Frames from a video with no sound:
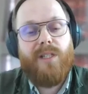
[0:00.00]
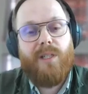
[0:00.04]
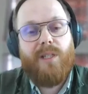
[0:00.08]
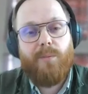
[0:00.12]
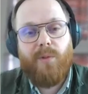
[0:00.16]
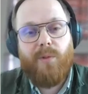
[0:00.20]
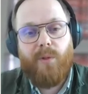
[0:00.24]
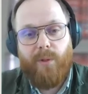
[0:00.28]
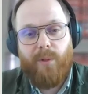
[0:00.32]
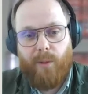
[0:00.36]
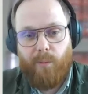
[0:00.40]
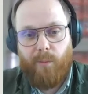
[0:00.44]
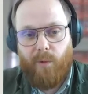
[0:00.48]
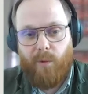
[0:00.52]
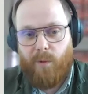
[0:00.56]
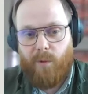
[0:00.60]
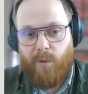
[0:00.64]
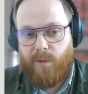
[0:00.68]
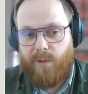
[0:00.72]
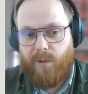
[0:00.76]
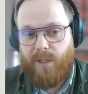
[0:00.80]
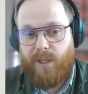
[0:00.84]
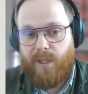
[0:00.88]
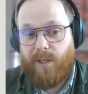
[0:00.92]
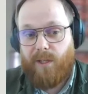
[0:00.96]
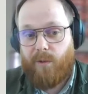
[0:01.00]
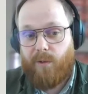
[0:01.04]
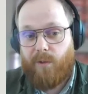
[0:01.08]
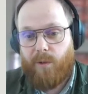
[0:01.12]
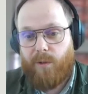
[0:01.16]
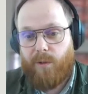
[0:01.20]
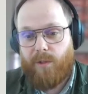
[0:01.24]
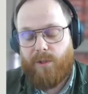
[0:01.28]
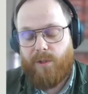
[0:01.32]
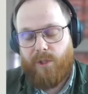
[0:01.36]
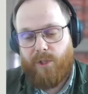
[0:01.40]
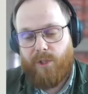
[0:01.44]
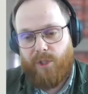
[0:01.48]
deep learning models can
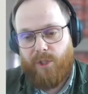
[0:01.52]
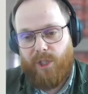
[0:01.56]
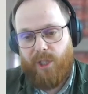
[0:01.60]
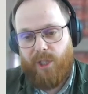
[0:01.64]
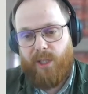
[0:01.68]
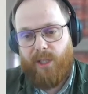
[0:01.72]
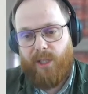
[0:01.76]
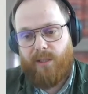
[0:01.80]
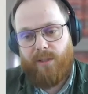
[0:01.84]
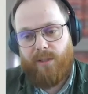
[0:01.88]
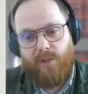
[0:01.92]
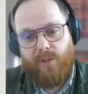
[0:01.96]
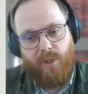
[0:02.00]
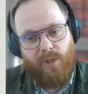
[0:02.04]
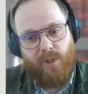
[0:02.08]
learn to cheat,